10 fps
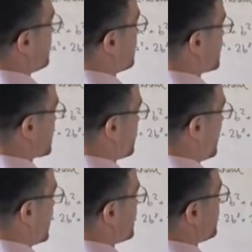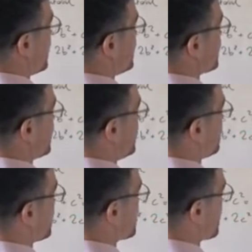plus twice bc
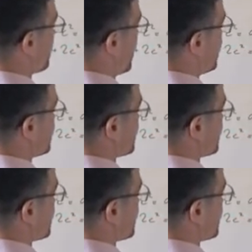plus twice